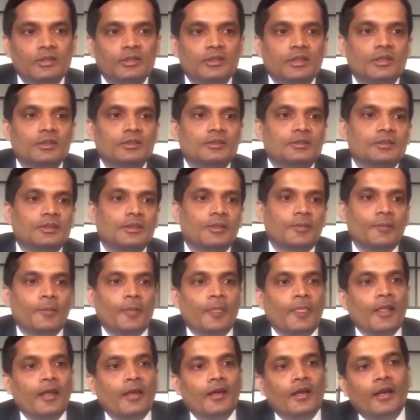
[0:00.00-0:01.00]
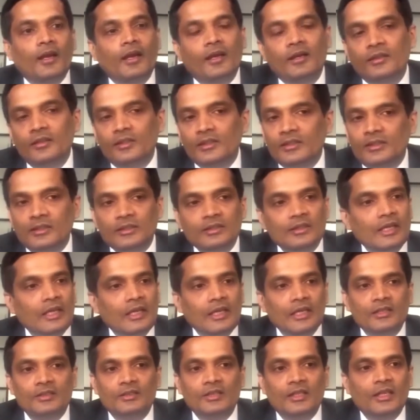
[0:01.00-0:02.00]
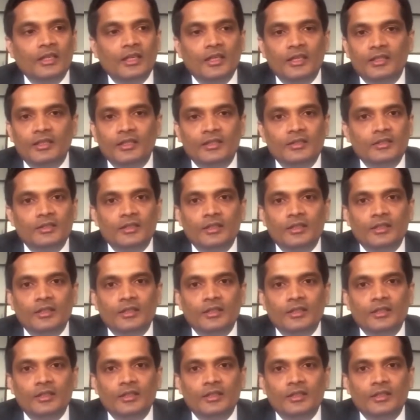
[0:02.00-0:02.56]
follow it up with osteoporosis treatment.